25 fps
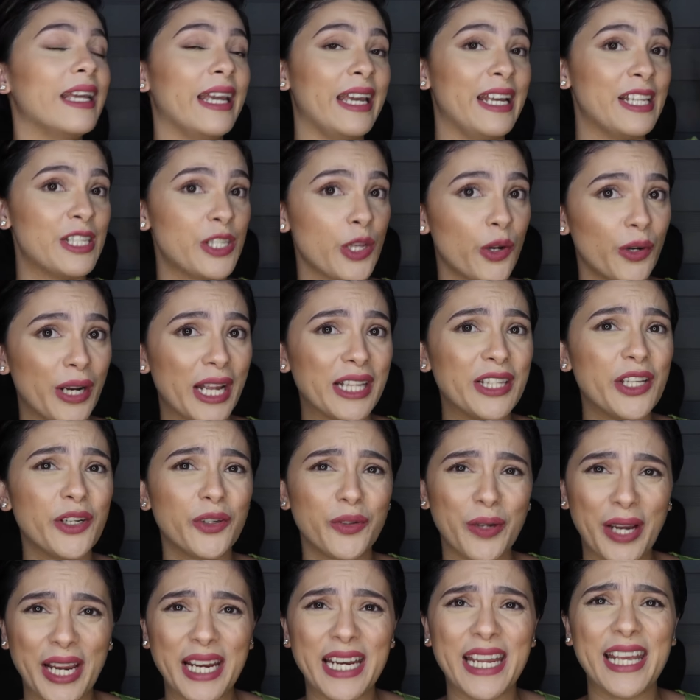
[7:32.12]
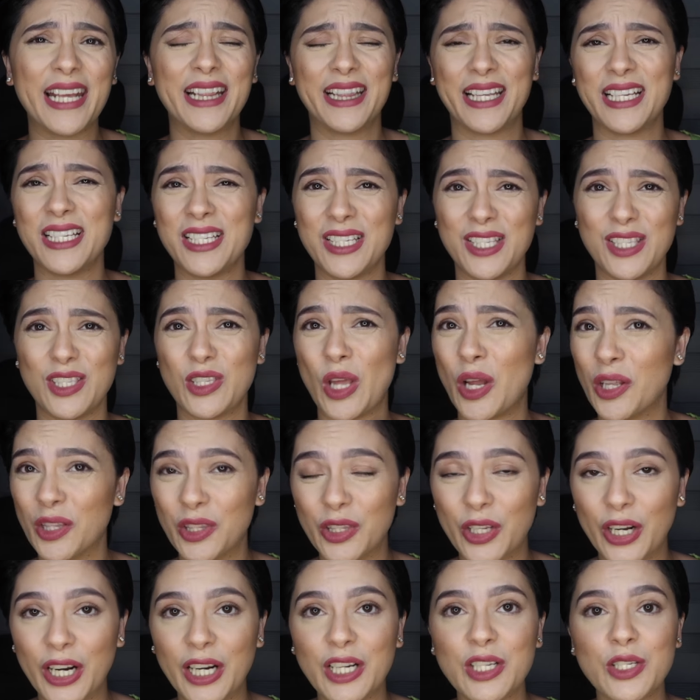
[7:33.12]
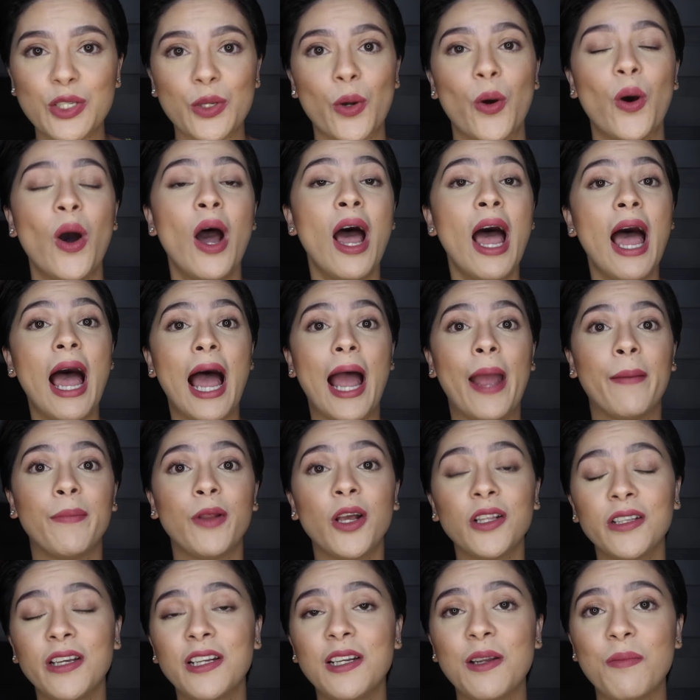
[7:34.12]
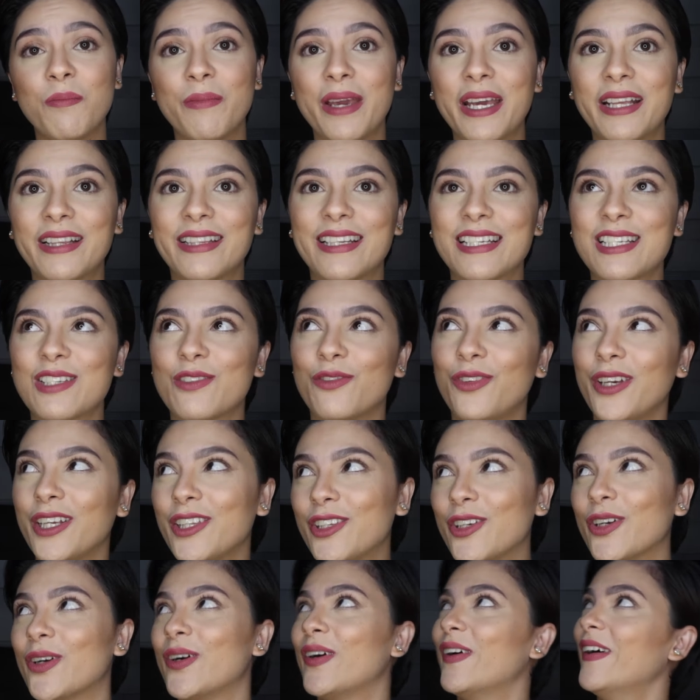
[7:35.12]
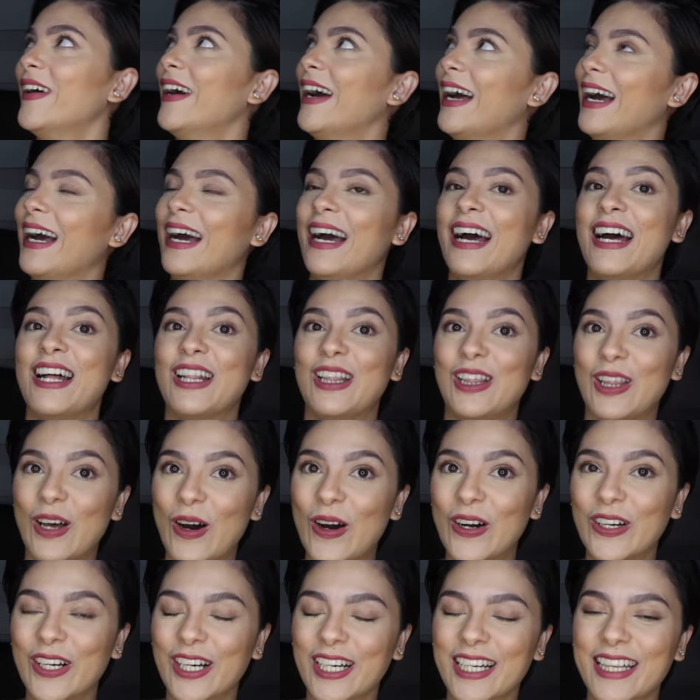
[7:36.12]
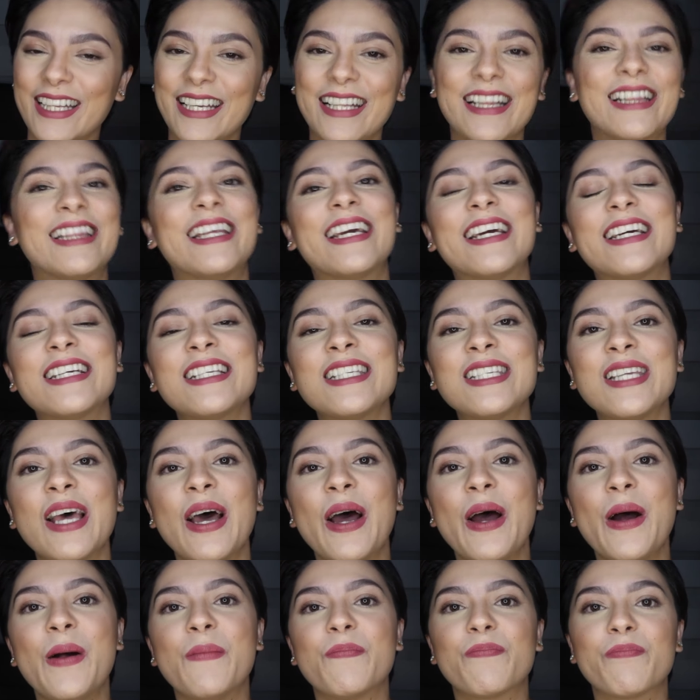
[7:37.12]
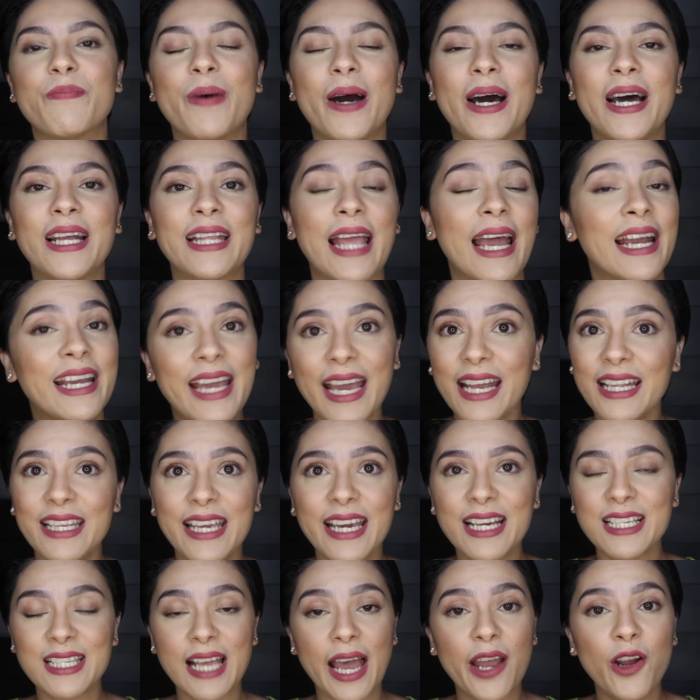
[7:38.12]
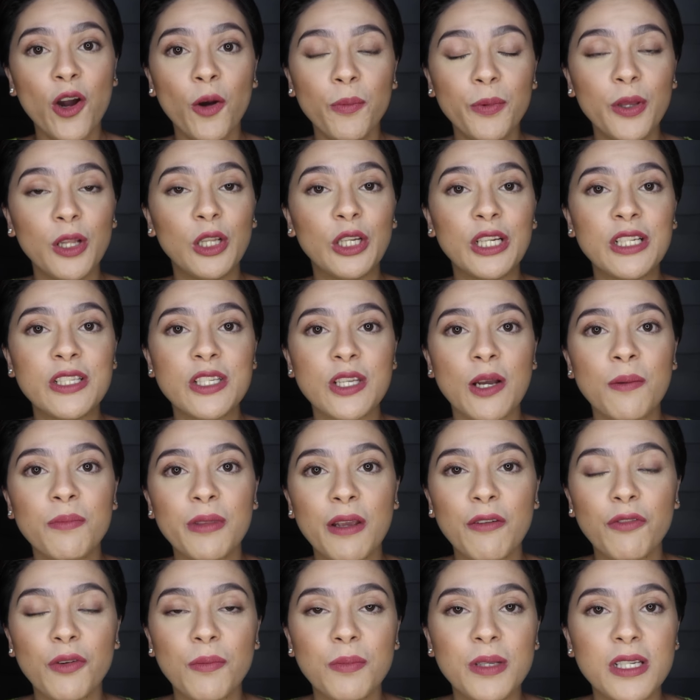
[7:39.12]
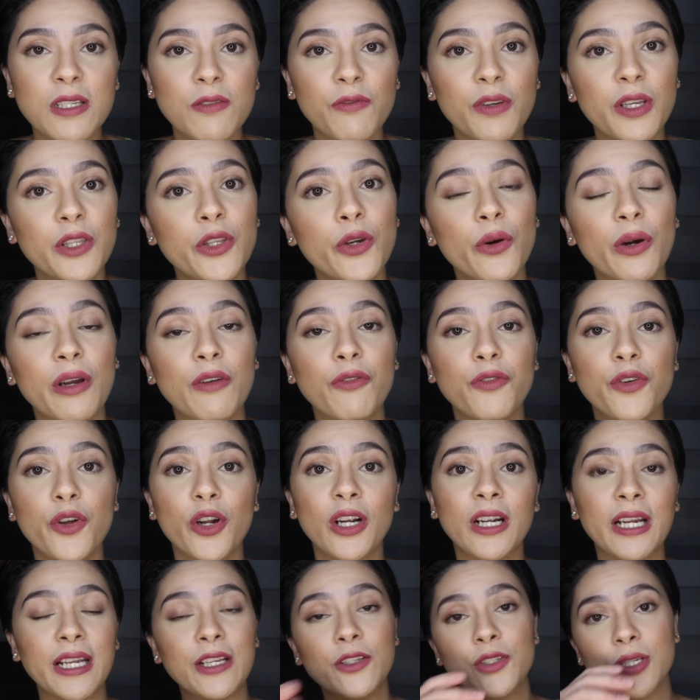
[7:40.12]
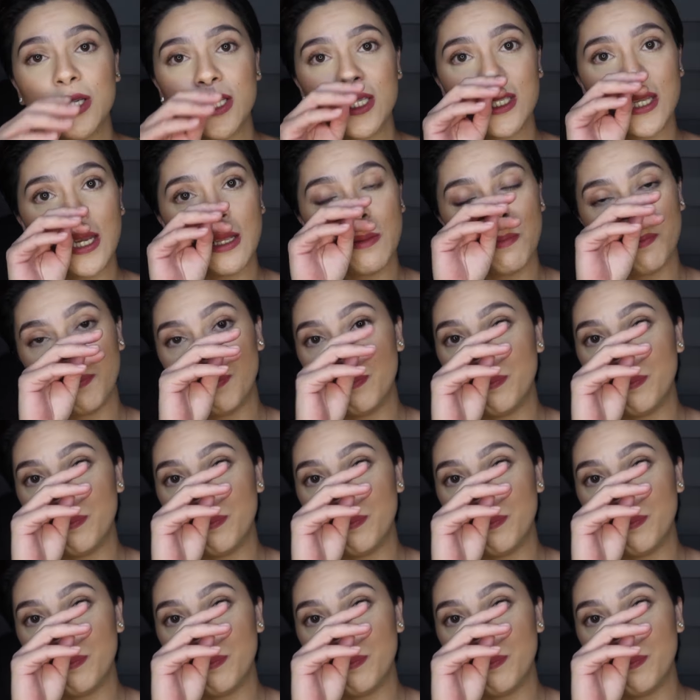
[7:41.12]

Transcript: it's already raining this thunder so i'm not gonna make this video longer than this but again yes i hope you learned something from this video if you're interested